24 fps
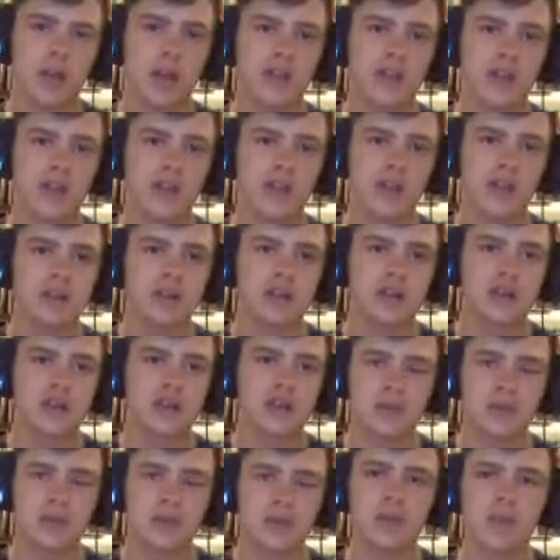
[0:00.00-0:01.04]
In the
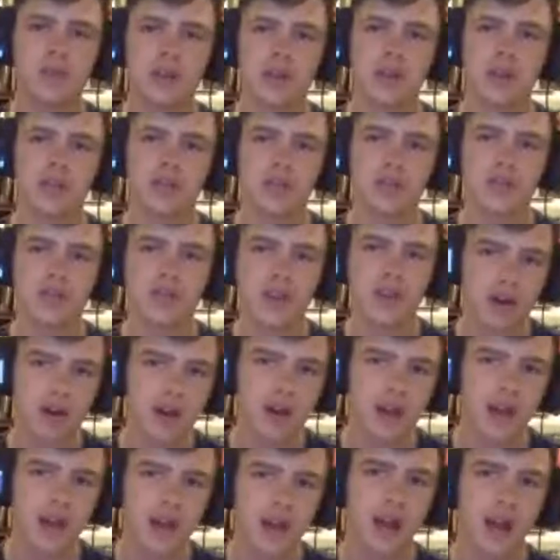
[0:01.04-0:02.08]
chute, it's a
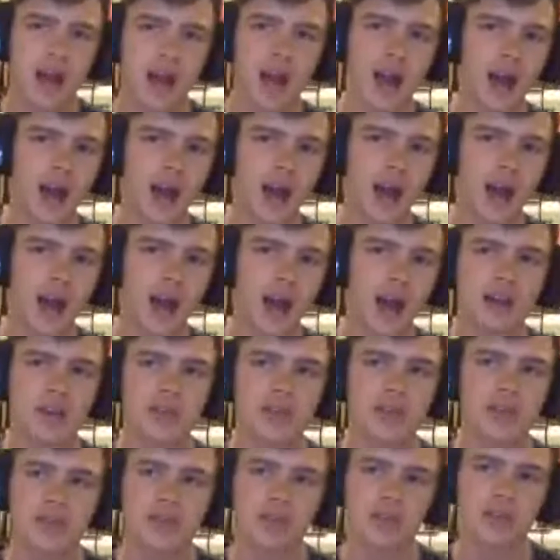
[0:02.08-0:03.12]
very
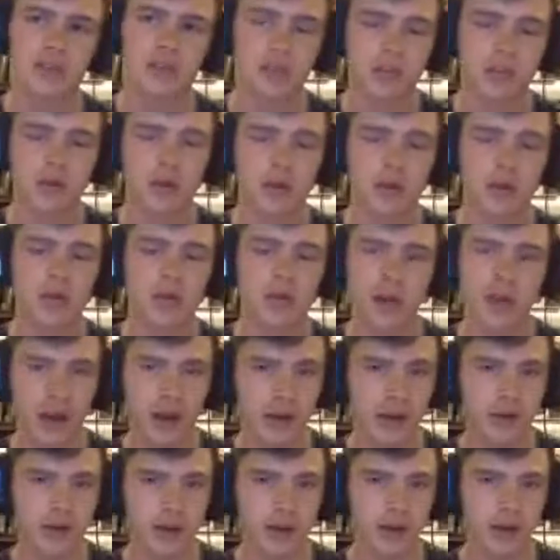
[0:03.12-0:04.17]
avalanche-prone
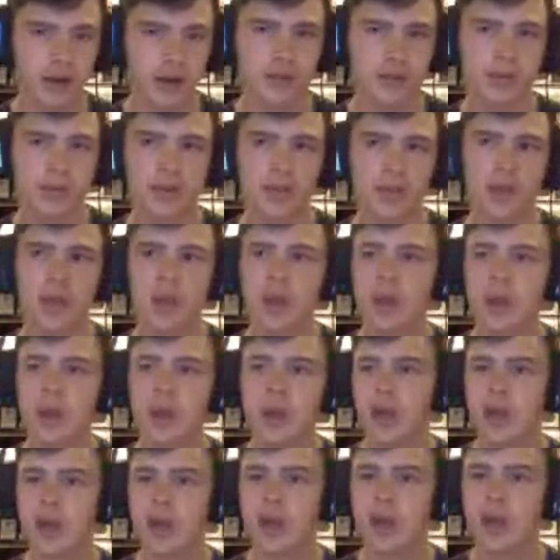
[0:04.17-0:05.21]
area. It is
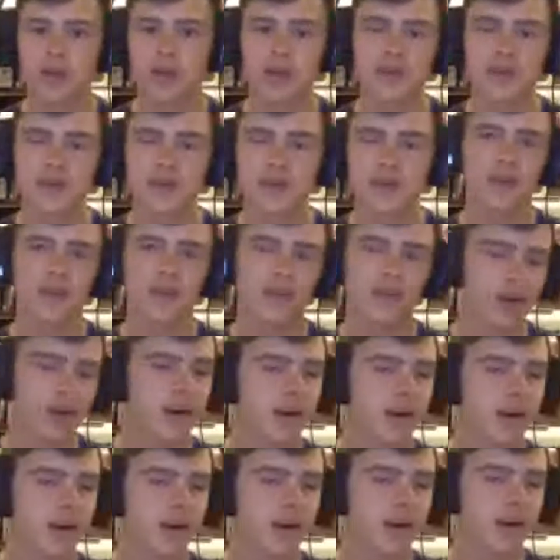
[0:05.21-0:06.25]
also
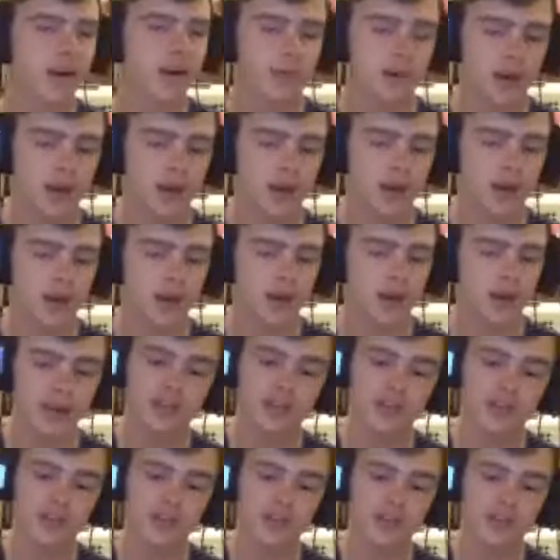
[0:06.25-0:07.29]
becomes very
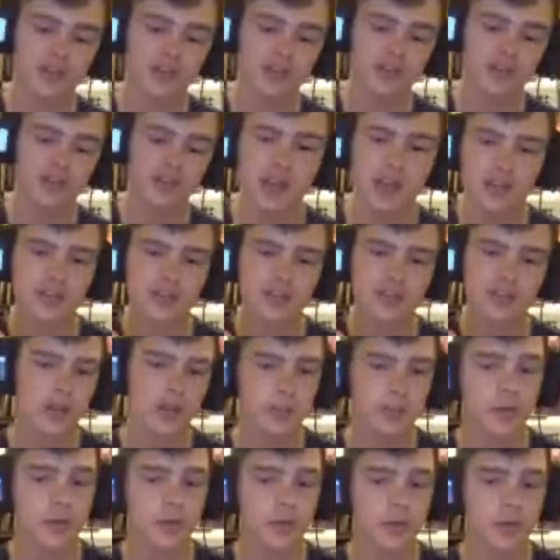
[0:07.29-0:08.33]
slushy and slippery,
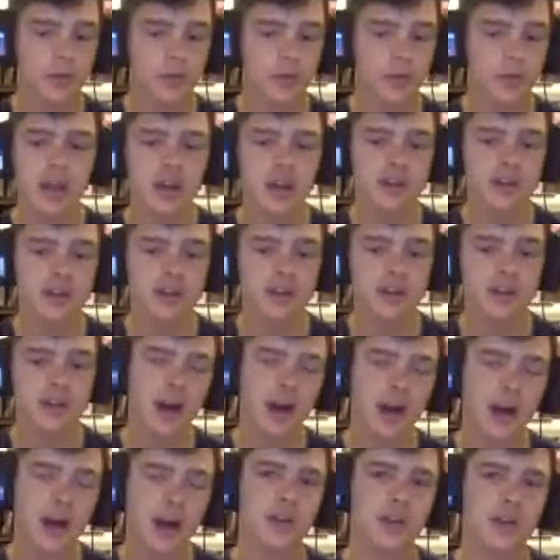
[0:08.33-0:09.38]
and is not a
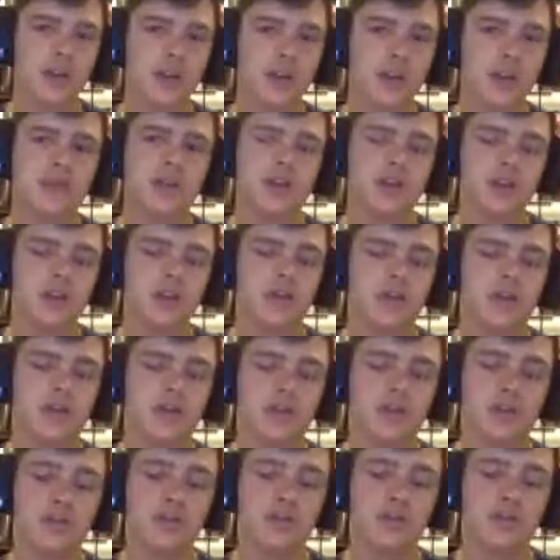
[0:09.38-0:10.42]
place that you want to
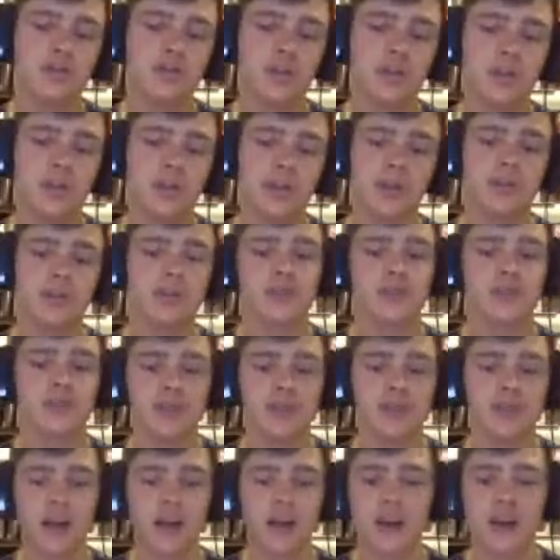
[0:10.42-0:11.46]
slip and
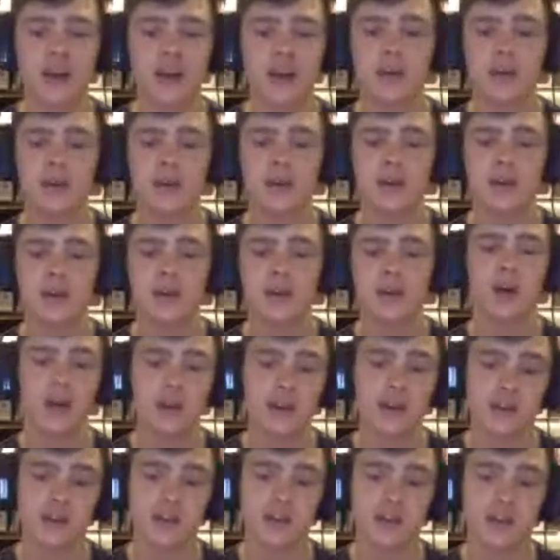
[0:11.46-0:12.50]
slide
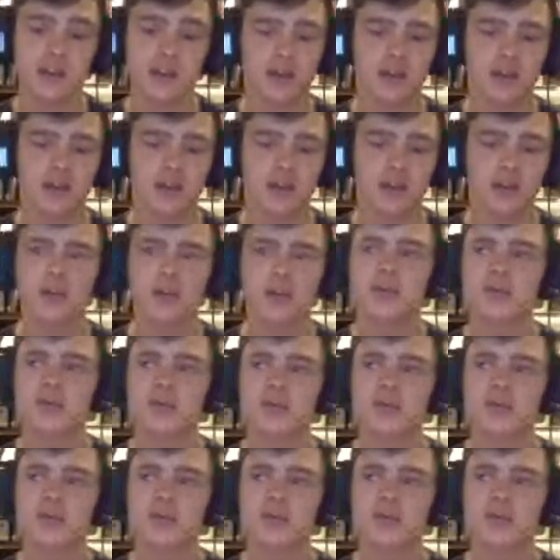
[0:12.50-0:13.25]
unexpectedly.